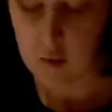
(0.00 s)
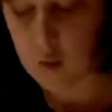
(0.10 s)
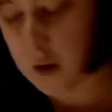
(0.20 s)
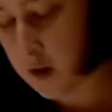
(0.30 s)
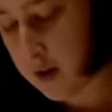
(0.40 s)

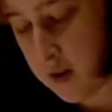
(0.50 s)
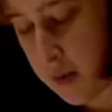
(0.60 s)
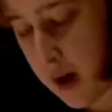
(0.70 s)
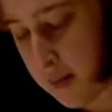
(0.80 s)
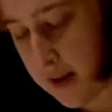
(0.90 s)
we're going to
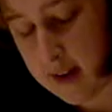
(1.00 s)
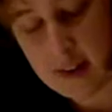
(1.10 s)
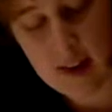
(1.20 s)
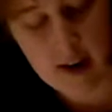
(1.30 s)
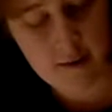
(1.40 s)
pop it in
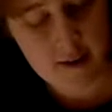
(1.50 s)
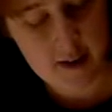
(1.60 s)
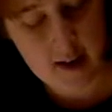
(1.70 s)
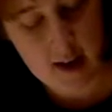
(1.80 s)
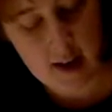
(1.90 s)
the
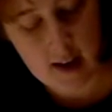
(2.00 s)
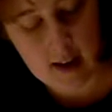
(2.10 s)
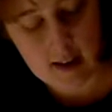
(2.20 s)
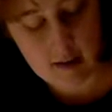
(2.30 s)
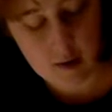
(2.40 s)
oven
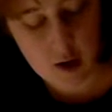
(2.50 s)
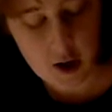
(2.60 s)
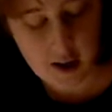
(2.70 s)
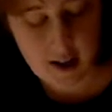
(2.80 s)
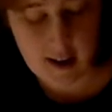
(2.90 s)
and
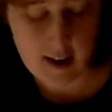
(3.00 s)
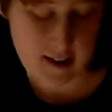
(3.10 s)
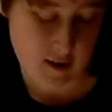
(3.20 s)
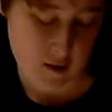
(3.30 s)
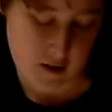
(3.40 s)
cook it
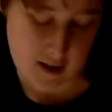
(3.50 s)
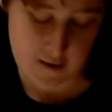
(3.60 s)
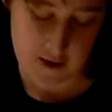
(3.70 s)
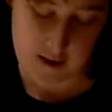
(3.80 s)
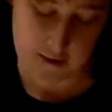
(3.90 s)
at
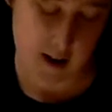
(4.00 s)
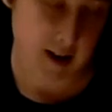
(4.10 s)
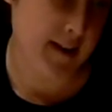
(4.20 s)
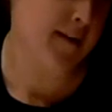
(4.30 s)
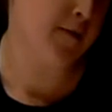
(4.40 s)

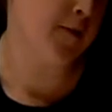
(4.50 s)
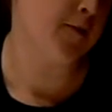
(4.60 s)
275 for